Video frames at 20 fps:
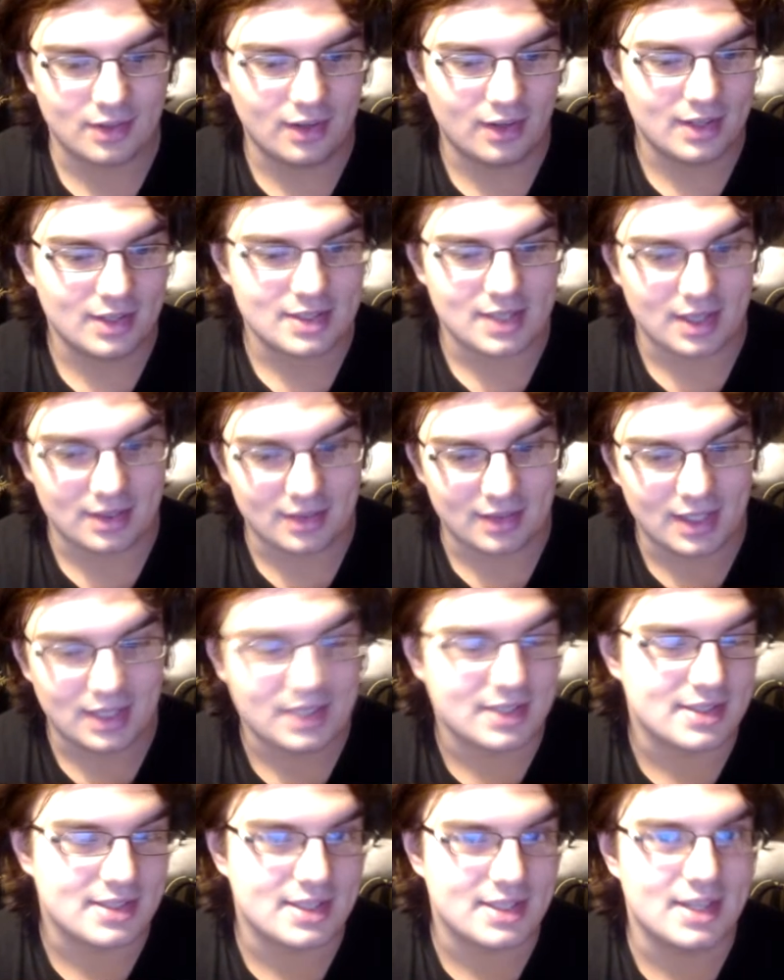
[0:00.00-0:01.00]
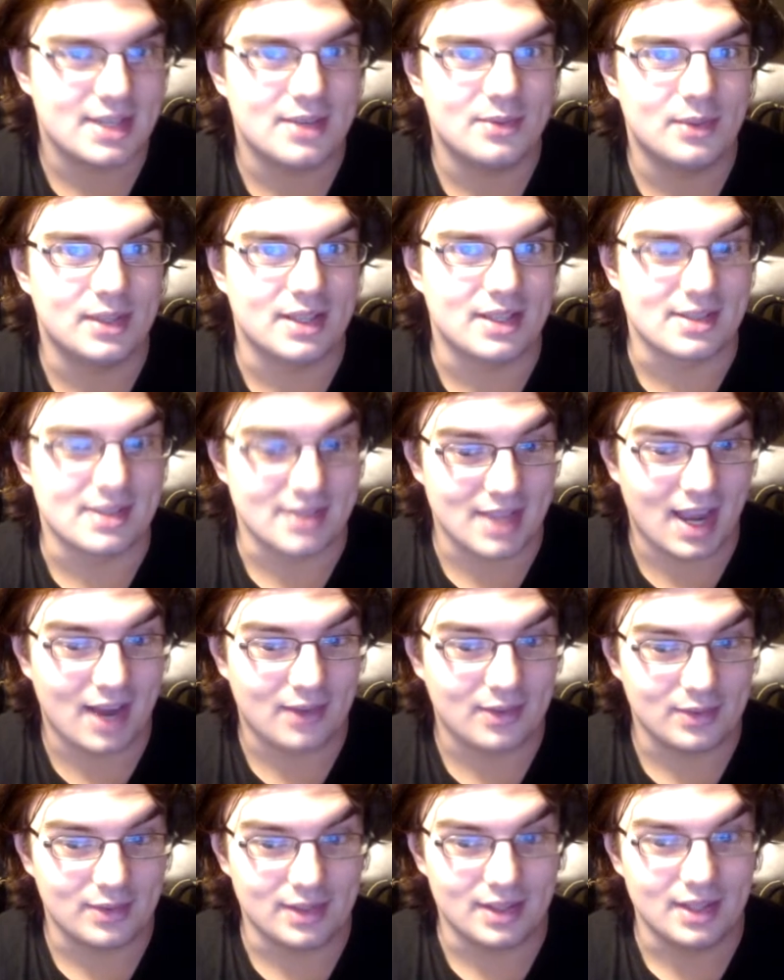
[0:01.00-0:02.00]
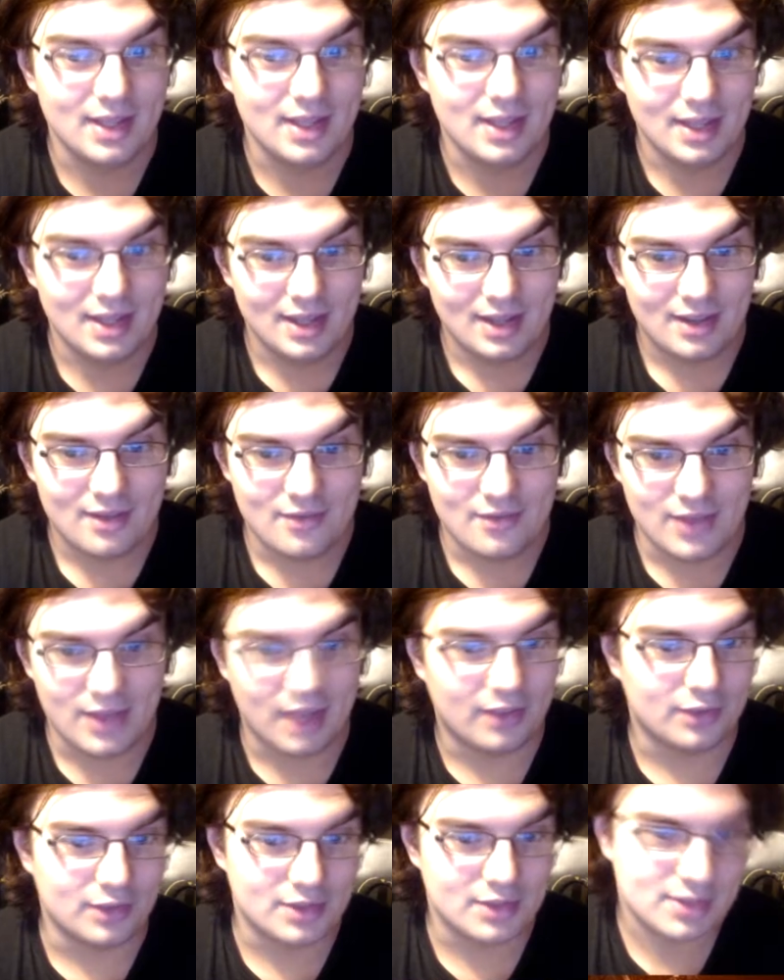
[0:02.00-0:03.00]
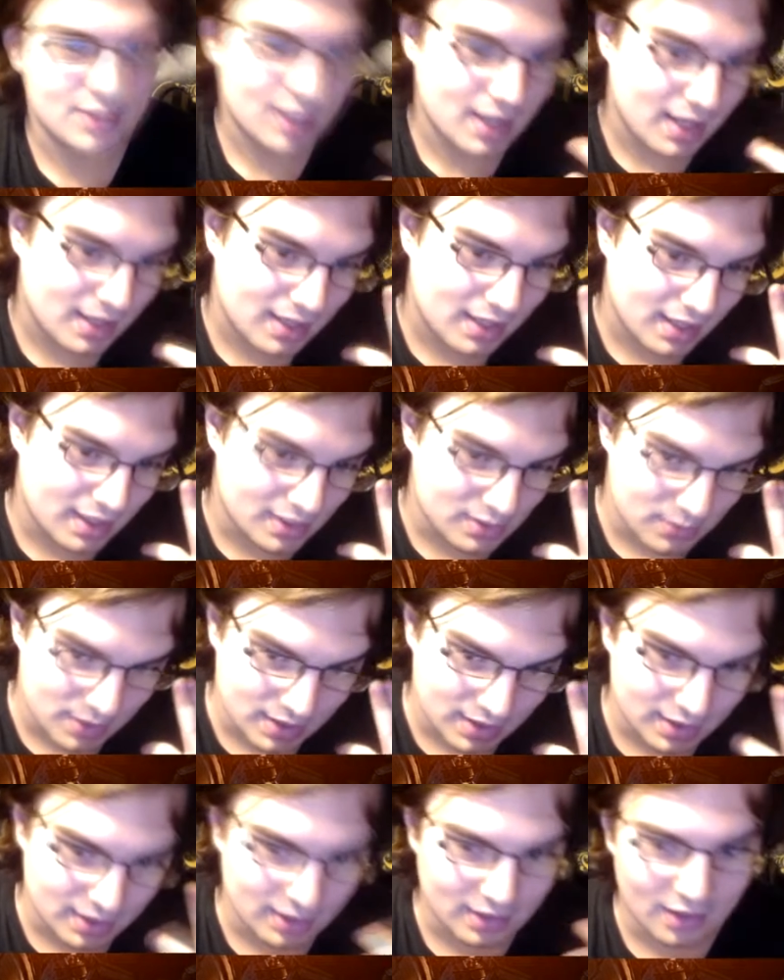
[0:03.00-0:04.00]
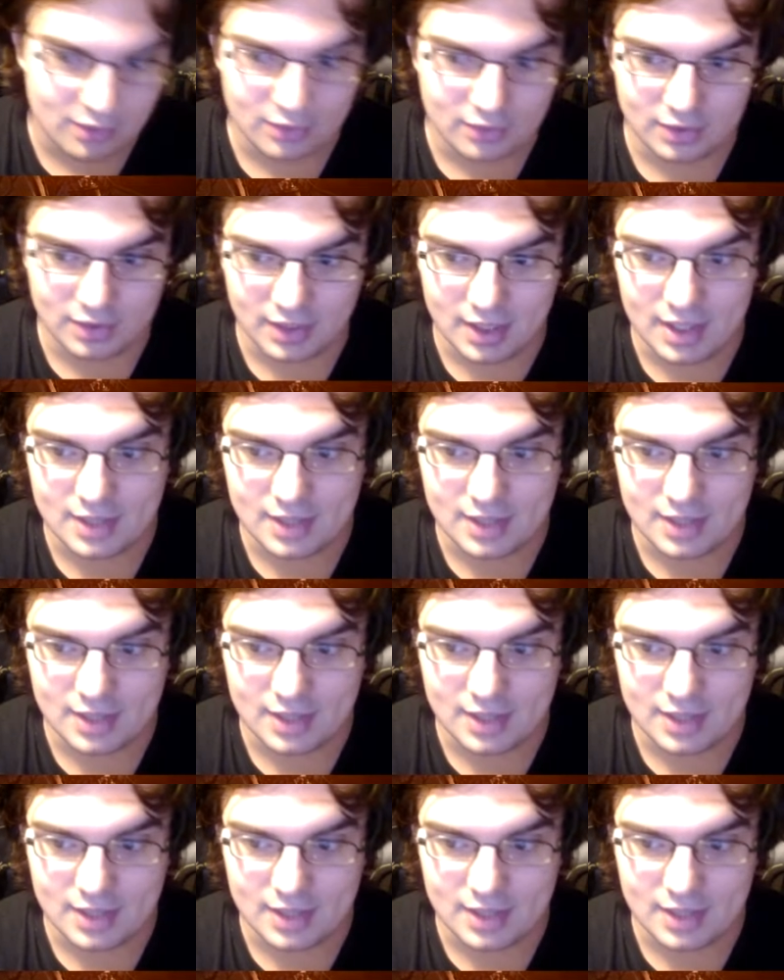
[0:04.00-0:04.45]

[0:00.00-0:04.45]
I'd like to see what exactly that looks like as we get other guns.